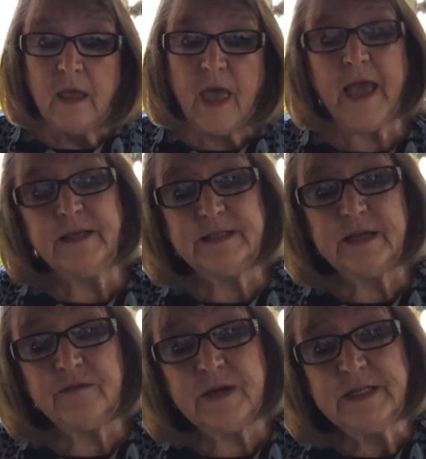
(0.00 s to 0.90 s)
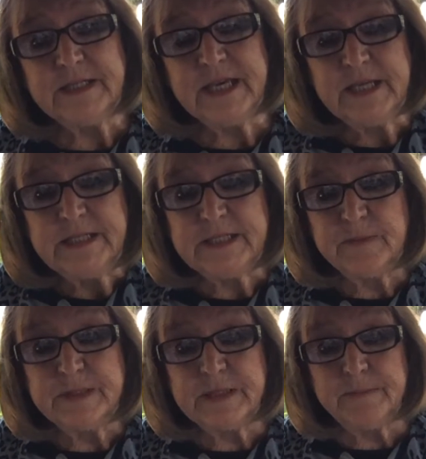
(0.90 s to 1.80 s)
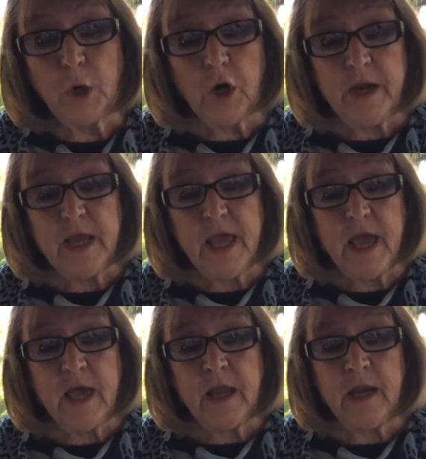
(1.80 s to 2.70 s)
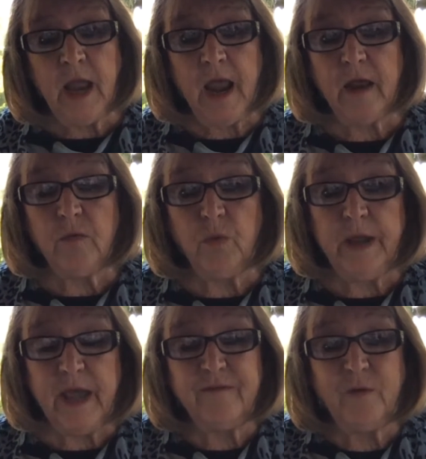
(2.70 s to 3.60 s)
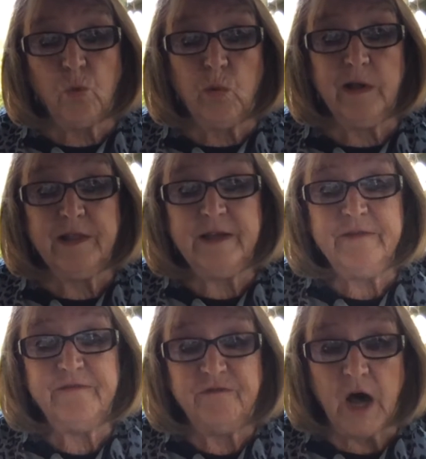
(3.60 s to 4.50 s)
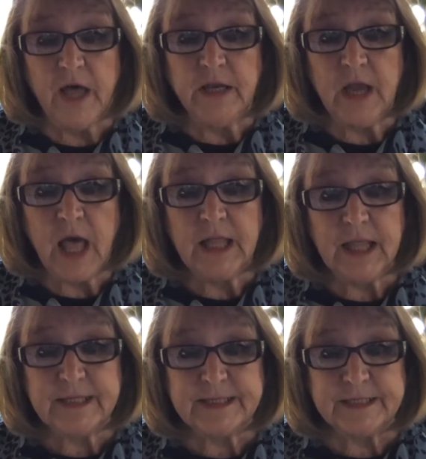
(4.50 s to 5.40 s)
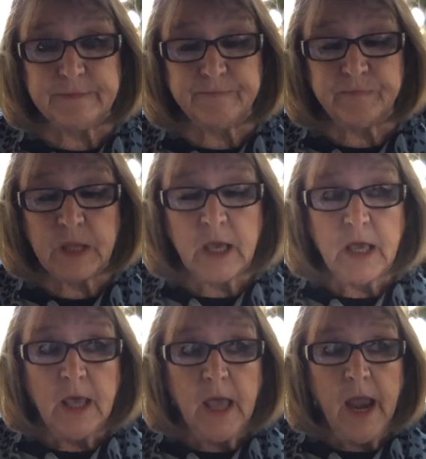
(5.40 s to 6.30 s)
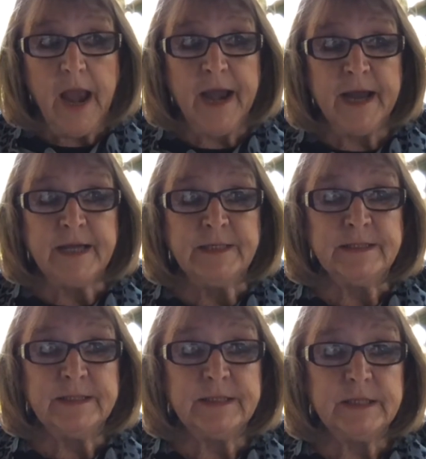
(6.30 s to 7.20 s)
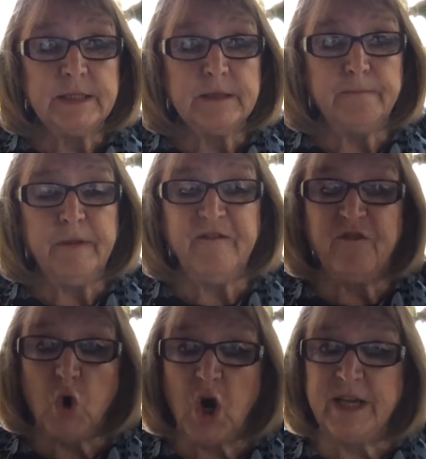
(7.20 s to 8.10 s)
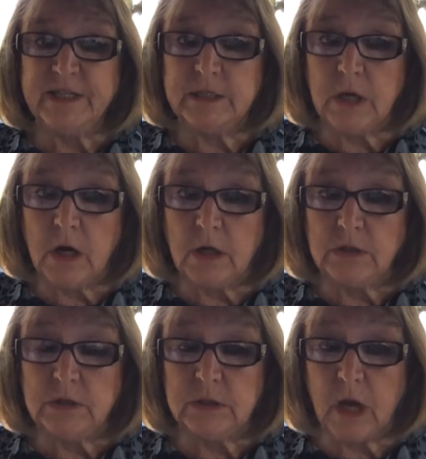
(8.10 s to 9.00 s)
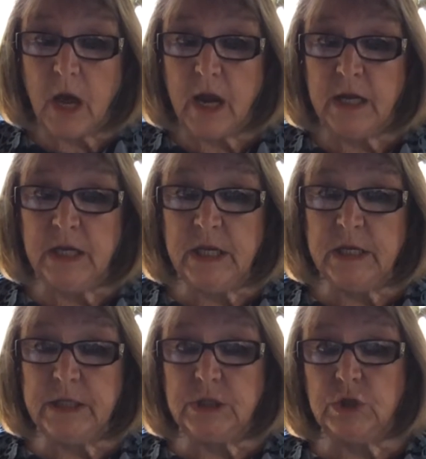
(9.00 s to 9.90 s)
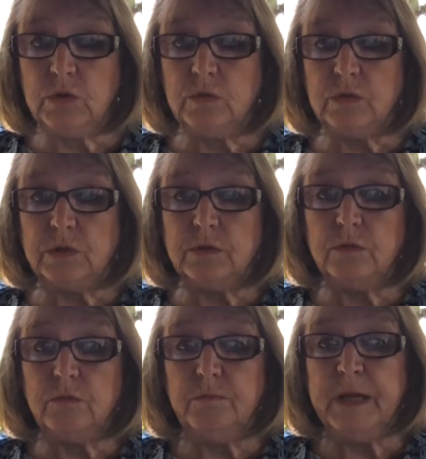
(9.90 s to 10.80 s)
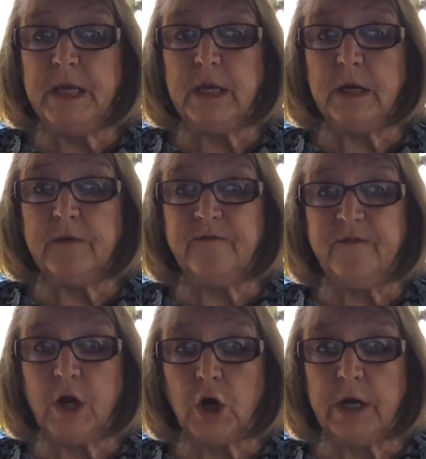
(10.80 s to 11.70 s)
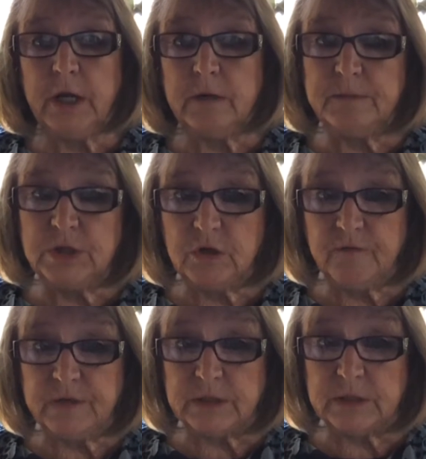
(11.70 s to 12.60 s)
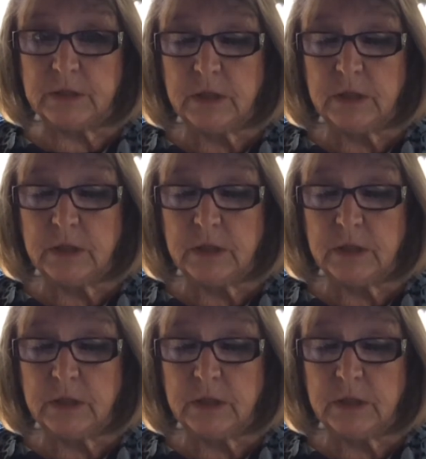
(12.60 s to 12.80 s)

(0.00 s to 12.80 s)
Hey SonRise Kids, it's Mrs. Murray again, and we have a really fun lesson. And before I start, I need you to be a very observant.